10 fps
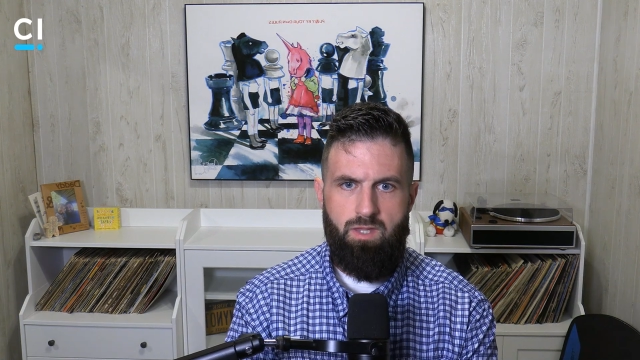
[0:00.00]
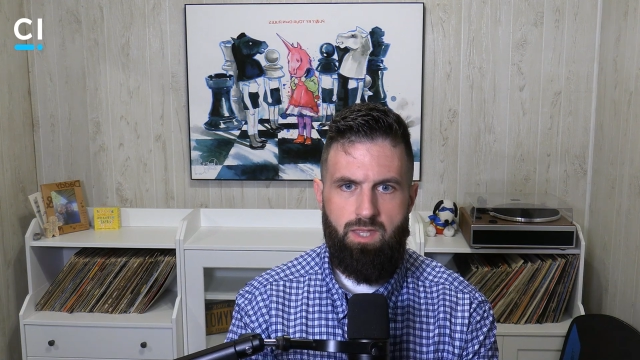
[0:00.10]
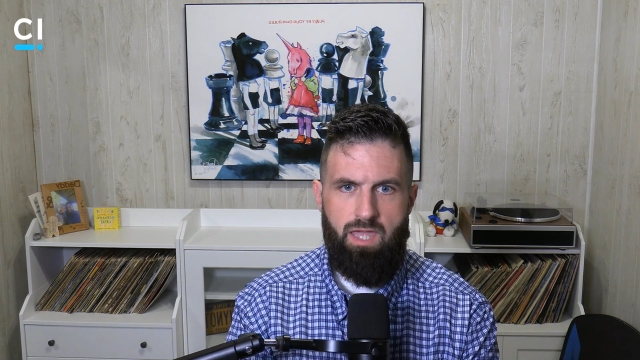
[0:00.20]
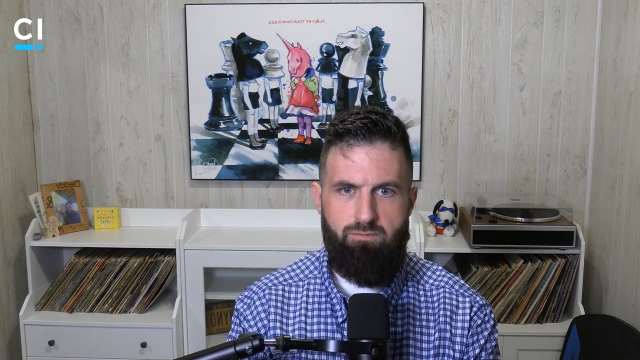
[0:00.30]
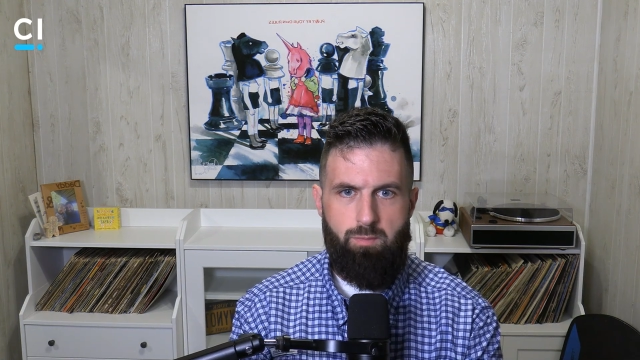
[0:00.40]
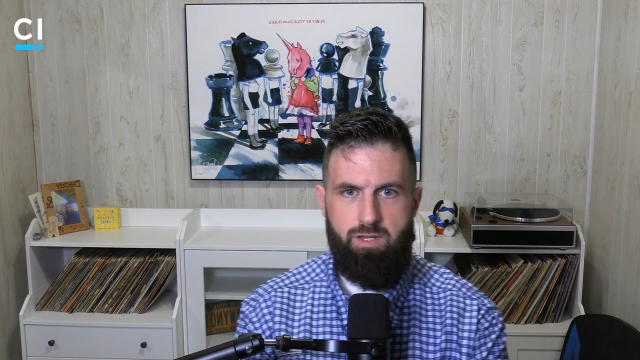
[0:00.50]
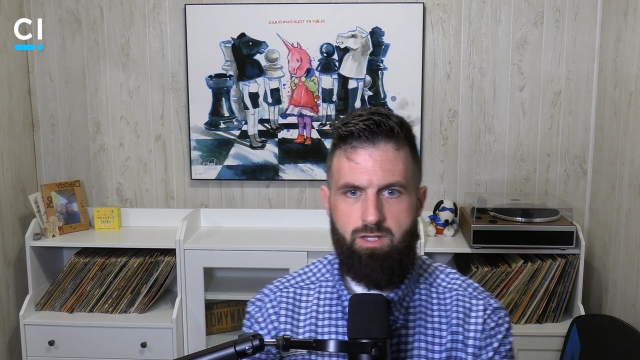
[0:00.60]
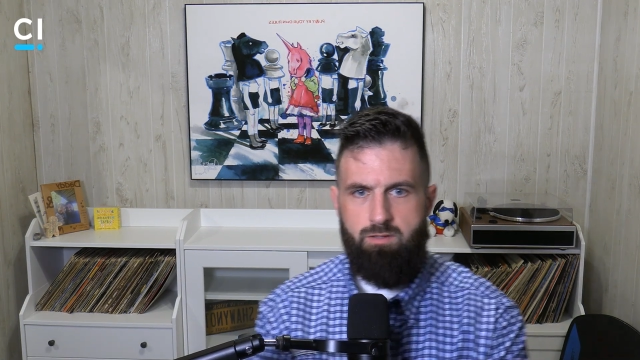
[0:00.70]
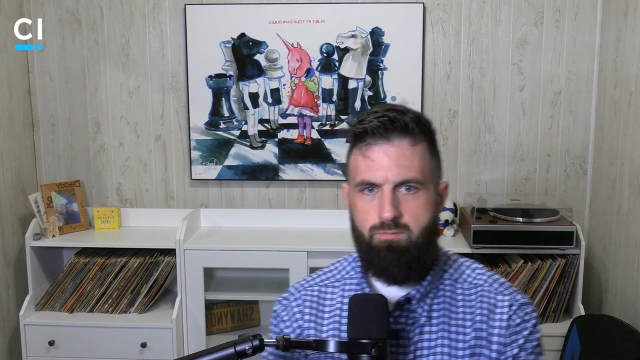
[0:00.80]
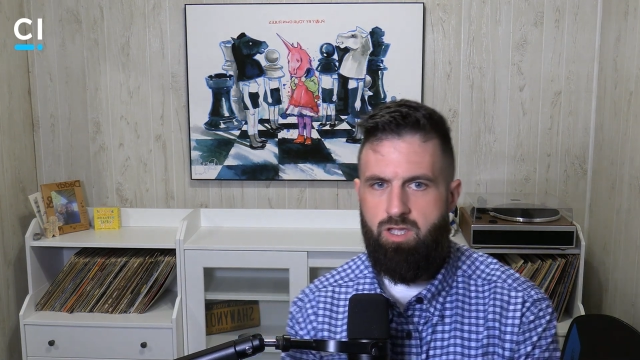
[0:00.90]
Hey
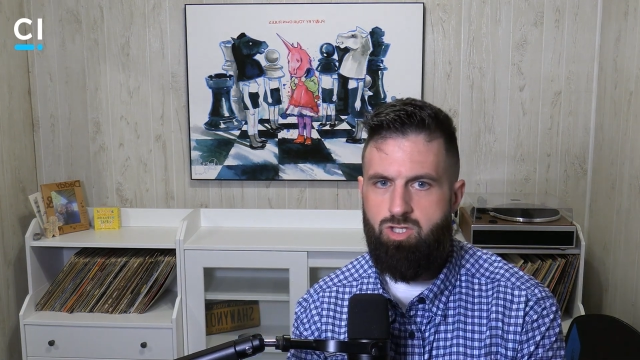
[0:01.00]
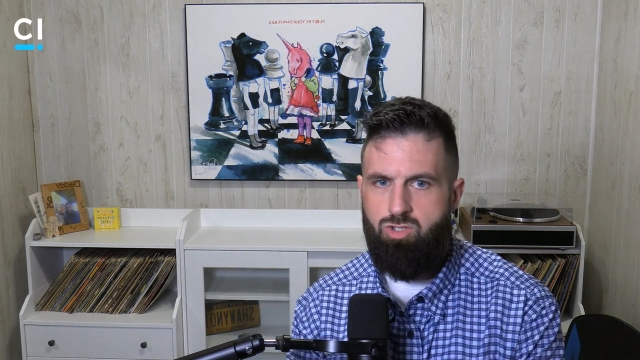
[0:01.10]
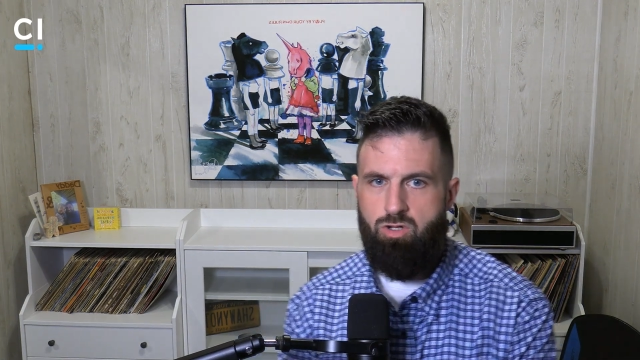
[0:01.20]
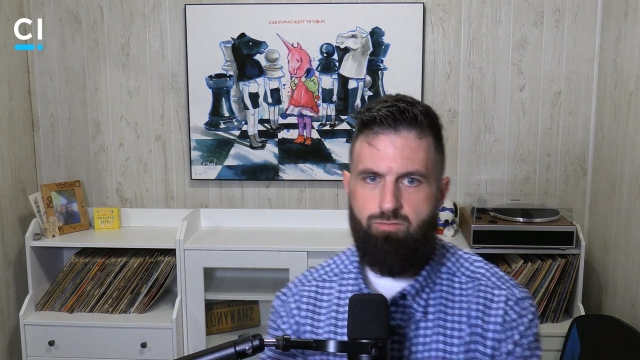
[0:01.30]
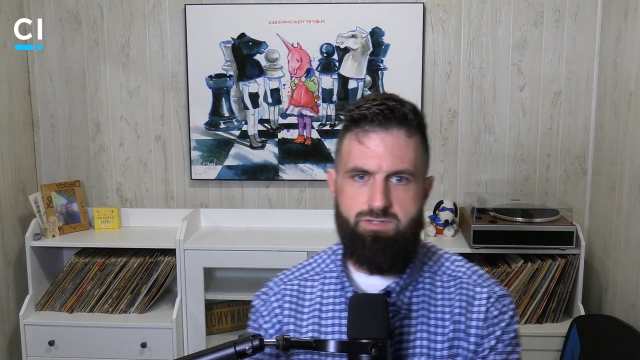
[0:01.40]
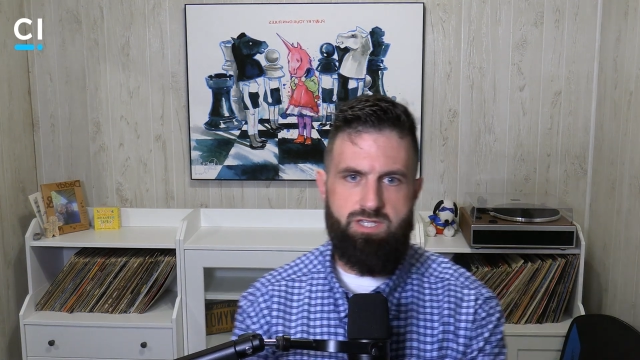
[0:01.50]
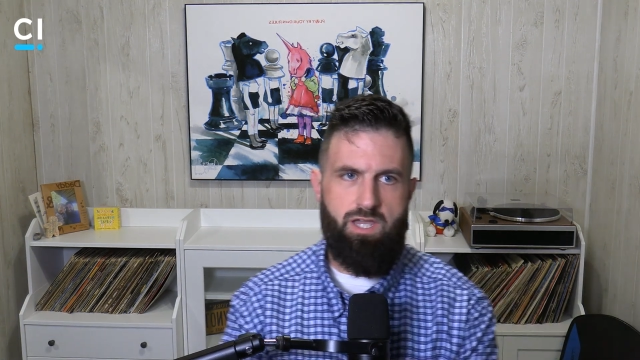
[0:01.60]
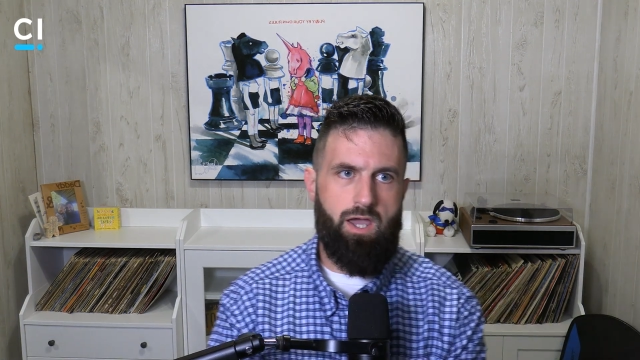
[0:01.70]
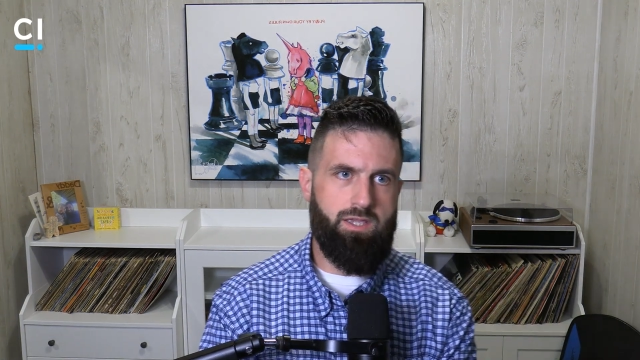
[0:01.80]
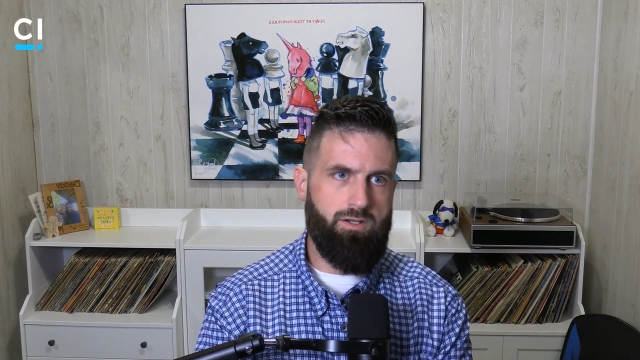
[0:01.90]
everybody, Mike Shaw from
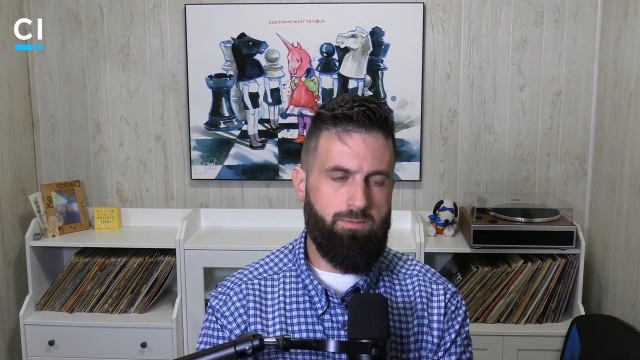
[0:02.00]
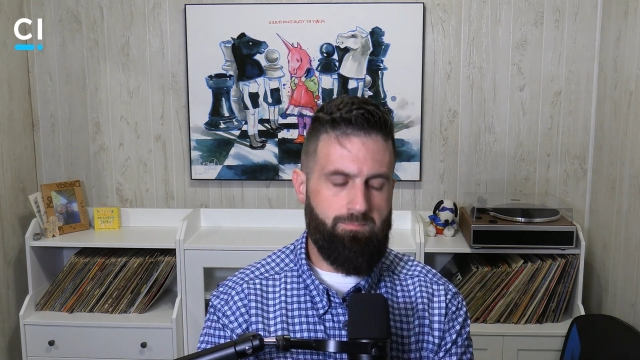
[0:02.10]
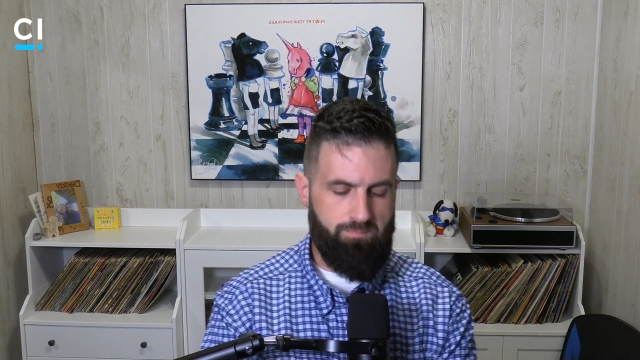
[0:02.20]
CI here.